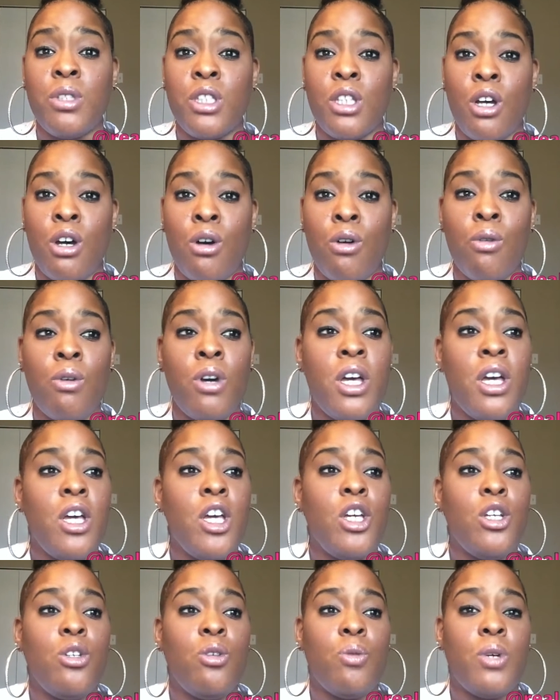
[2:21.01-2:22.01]
So
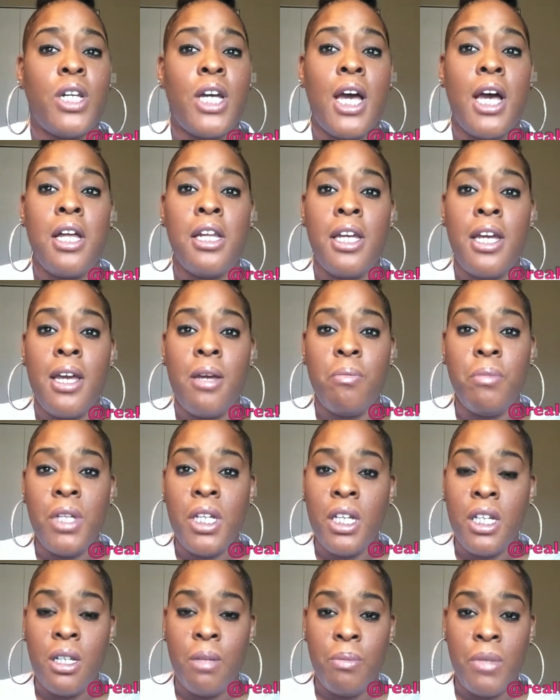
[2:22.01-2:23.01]
you want to holler at
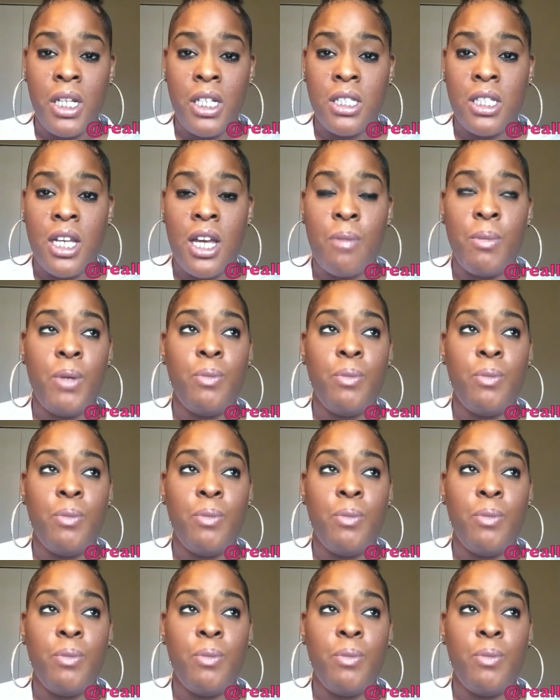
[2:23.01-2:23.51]
me in the meantime,